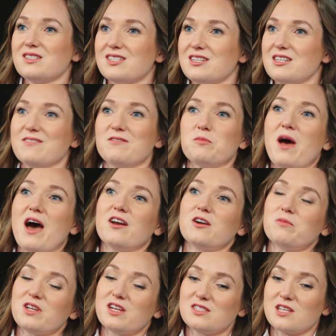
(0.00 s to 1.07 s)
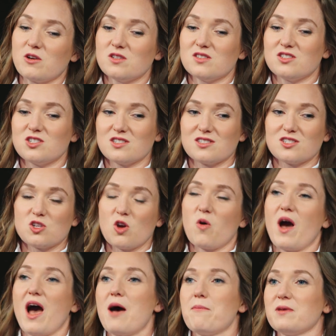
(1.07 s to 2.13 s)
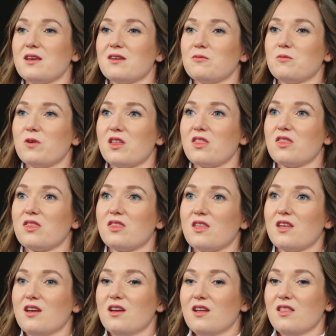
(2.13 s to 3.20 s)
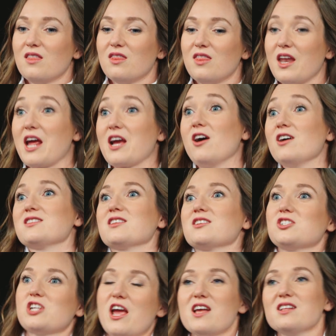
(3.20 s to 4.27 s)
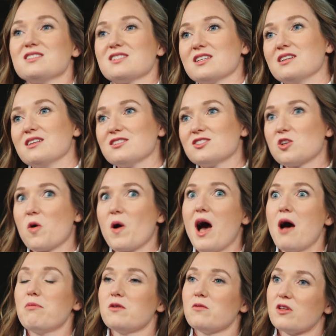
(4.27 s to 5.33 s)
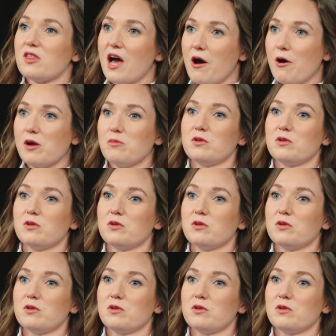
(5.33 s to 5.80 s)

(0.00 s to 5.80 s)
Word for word: didn't even matter because I was just so happy with that I got the chance and so happy with how I